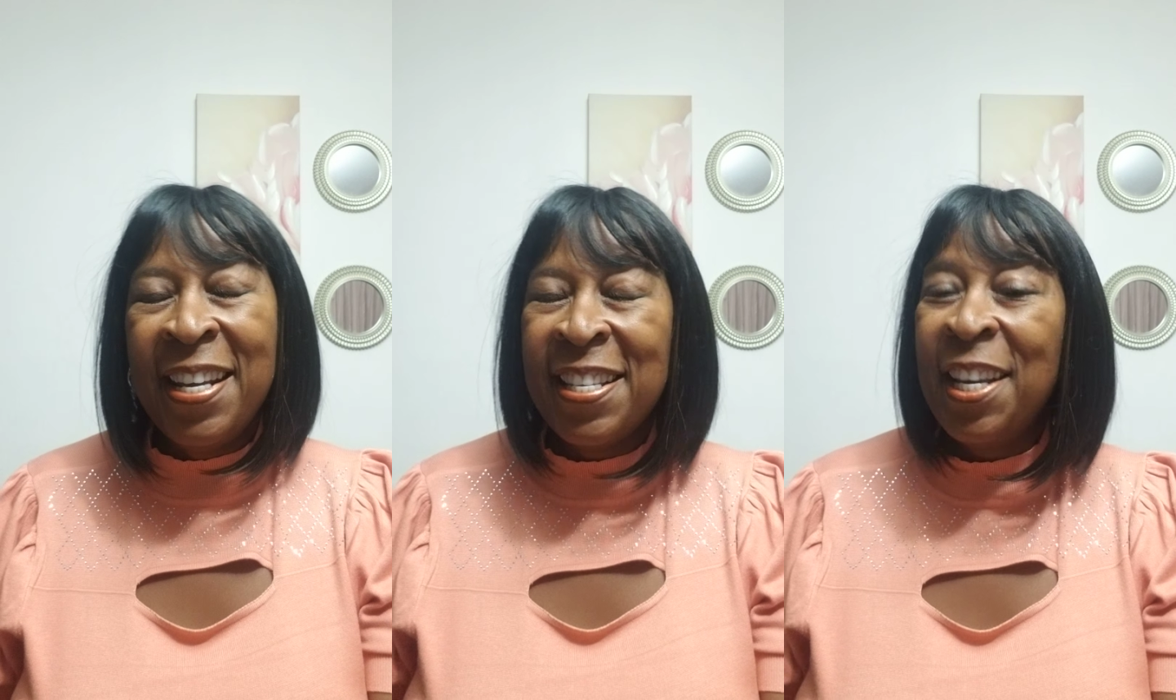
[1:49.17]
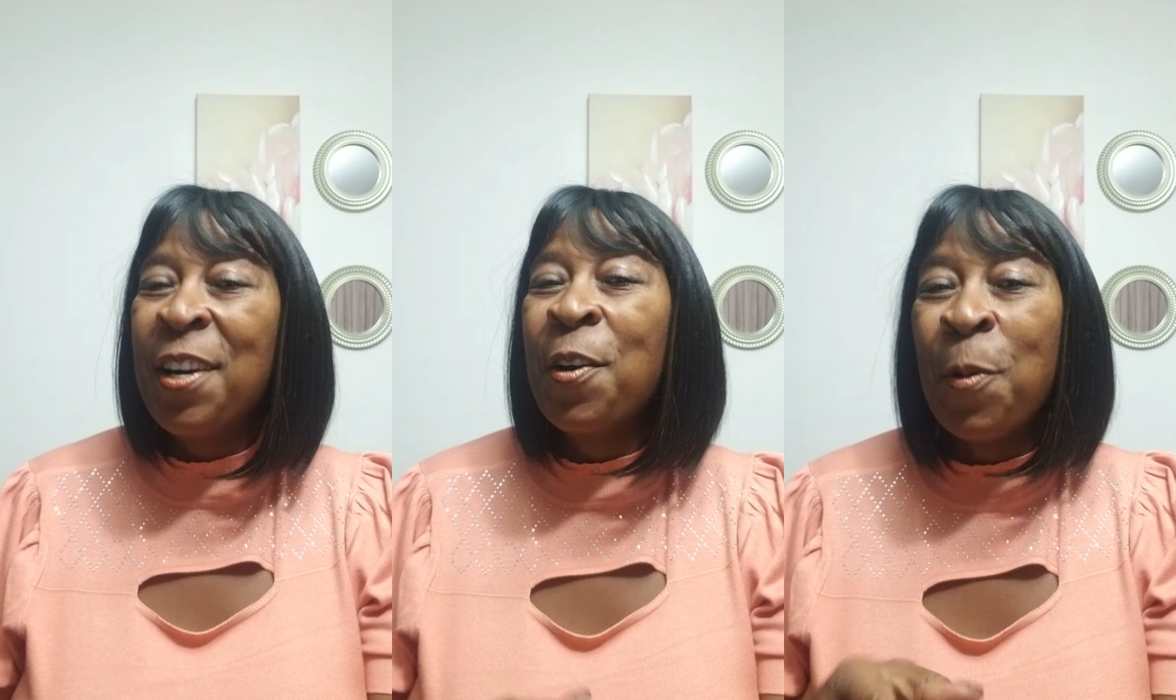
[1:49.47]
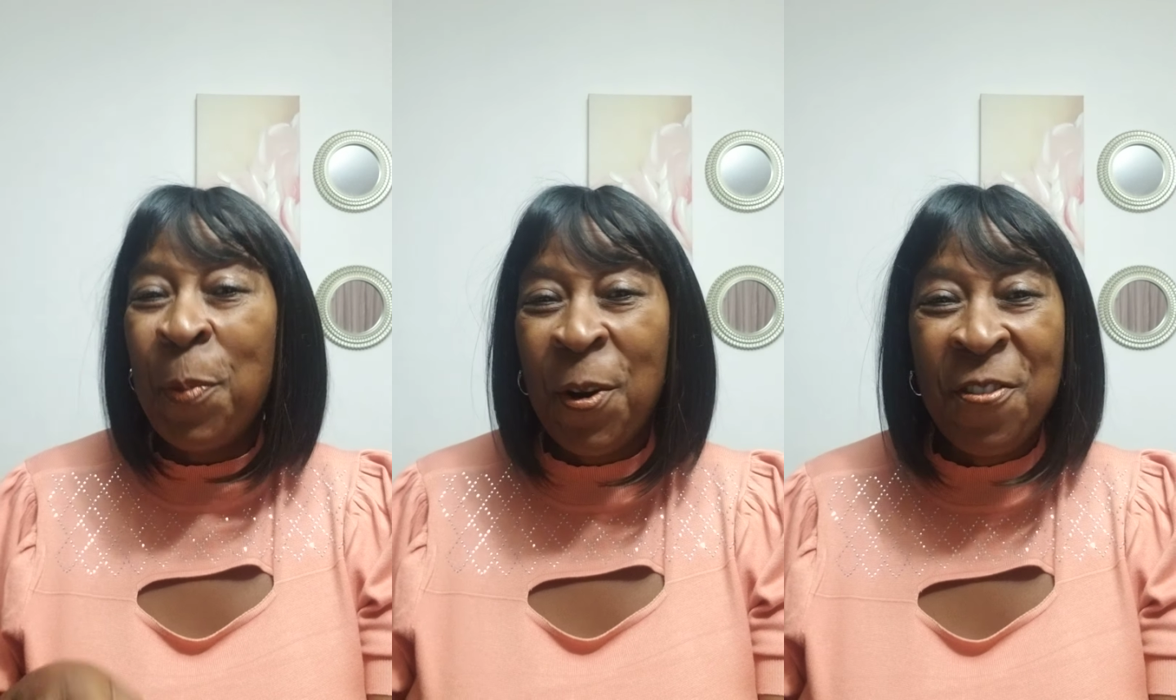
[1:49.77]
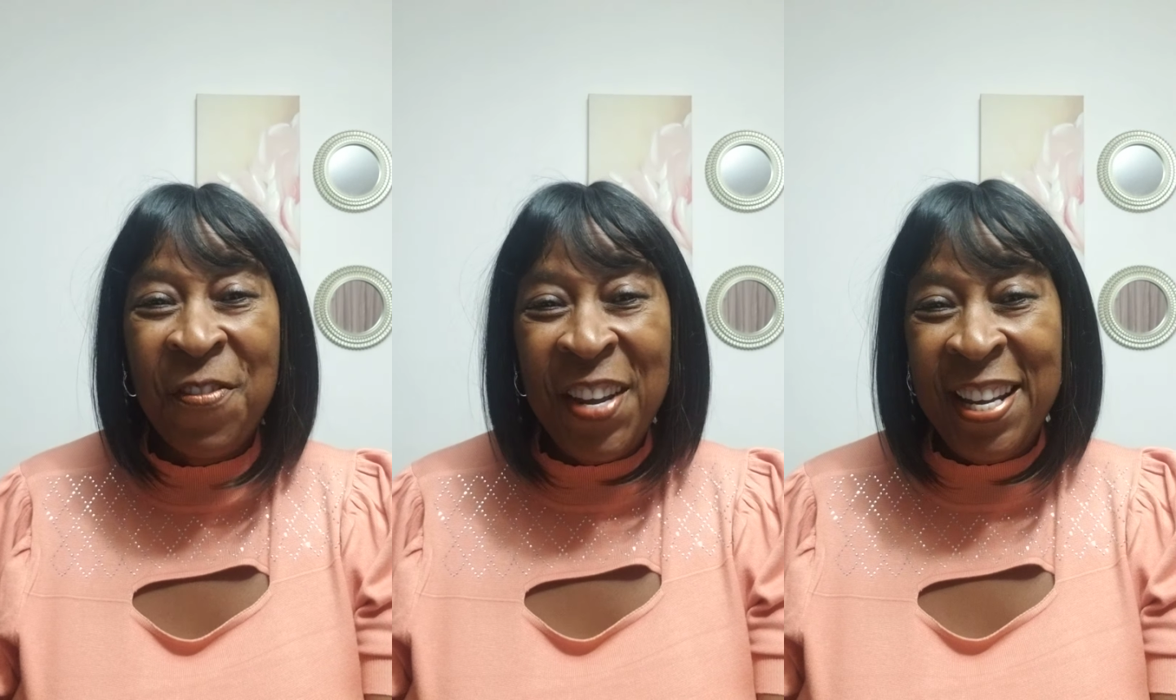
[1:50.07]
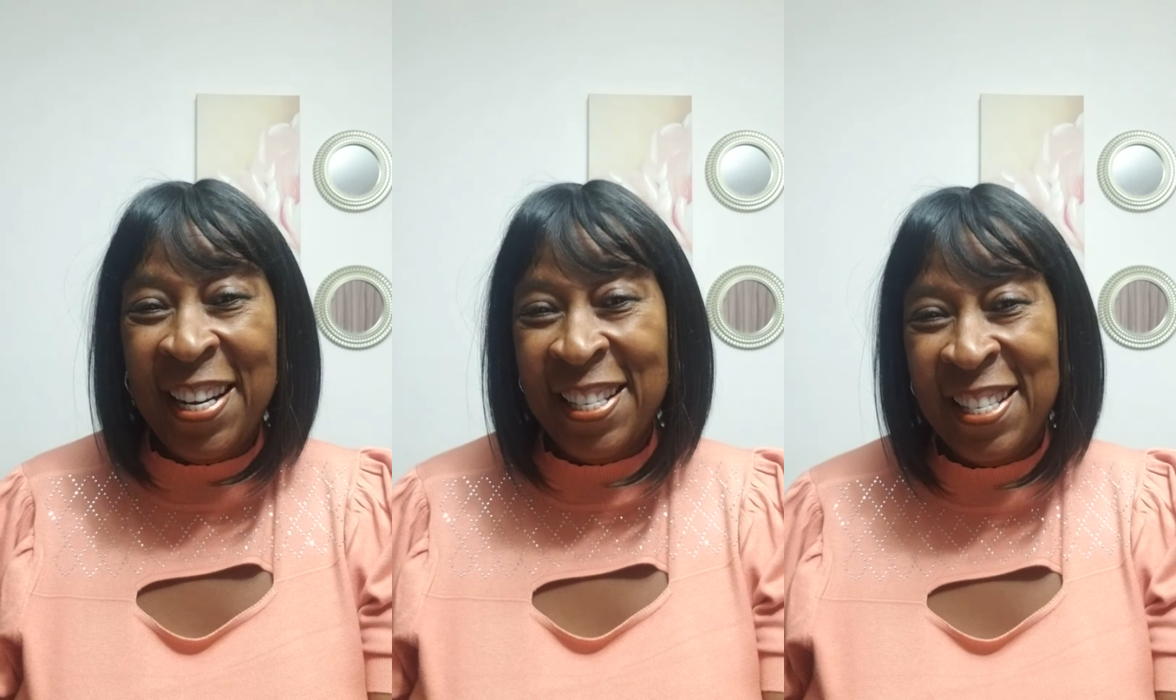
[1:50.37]
It said it'll
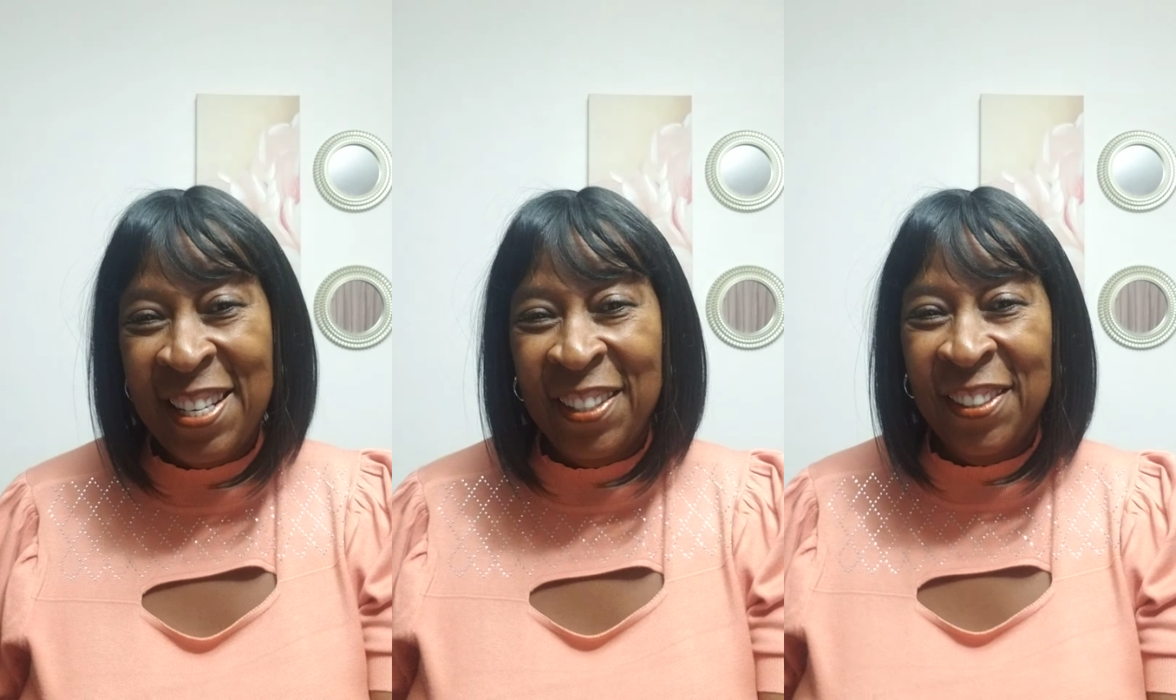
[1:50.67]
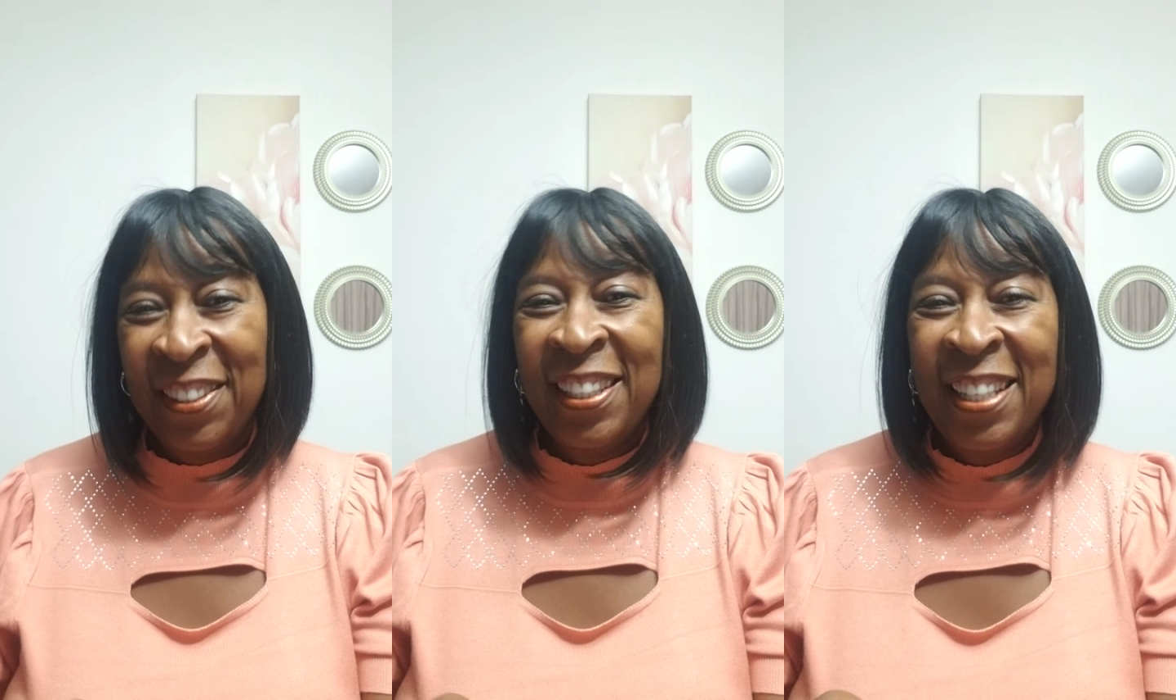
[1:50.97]
prevent it. So,